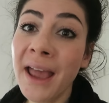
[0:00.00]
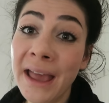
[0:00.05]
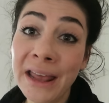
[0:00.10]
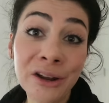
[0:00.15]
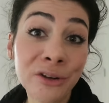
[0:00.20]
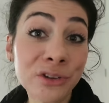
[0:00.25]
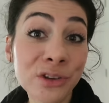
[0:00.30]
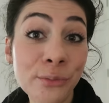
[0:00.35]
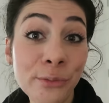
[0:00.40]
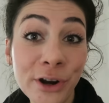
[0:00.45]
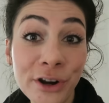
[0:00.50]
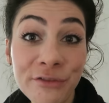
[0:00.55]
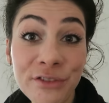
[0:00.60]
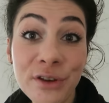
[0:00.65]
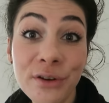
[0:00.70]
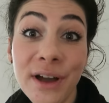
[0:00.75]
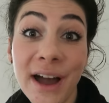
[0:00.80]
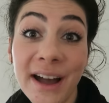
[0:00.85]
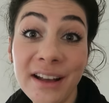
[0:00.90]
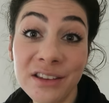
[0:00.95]
and also one of
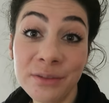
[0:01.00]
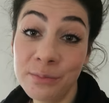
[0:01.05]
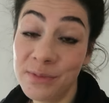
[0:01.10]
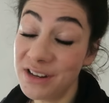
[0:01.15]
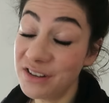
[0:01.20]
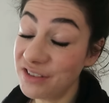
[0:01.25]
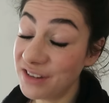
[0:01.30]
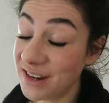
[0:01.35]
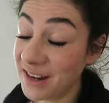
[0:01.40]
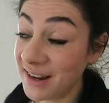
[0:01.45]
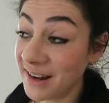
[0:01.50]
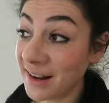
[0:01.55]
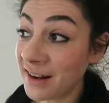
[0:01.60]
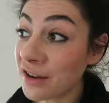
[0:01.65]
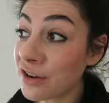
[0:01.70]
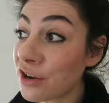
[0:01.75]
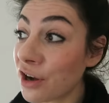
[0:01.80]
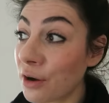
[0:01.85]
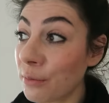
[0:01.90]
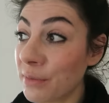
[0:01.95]
you guys mentioned it
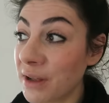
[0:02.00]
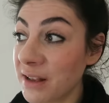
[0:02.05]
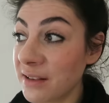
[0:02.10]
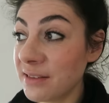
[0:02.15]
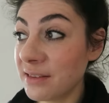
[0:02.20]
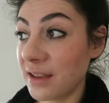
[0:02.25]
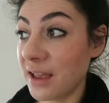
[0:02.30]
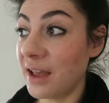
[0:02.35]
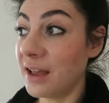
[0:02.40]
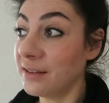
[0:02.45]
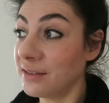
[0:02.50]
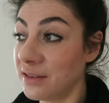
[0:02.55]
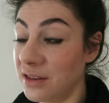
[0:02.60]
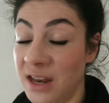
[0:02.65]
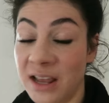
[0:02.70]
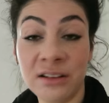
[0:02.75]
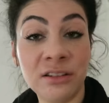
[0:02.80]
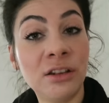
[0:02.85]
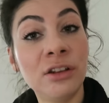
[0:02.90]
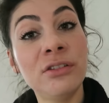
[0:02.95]
in the comments as
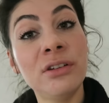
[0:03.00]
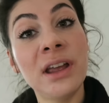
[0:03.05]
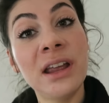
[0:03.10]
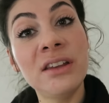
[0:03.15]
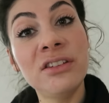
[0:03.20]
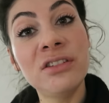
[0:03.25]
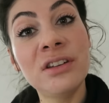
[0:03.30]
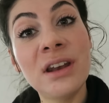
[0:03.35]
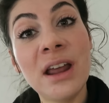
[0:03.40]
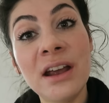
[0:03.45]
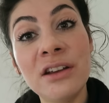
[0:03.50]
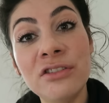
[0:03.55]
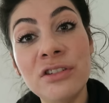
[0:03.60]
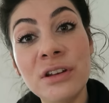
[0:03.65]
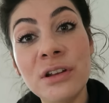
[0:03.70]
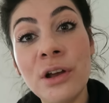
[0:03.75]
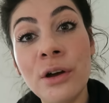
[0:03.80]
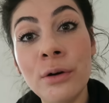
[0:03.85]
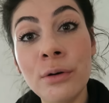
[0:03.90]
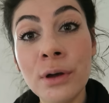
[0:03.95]
the next location I
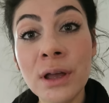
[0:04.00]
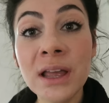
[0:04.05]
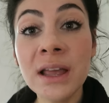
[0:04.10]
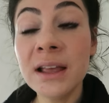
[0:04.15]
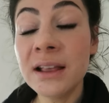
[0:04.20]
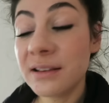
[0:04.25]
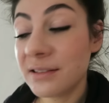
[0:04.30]
should go.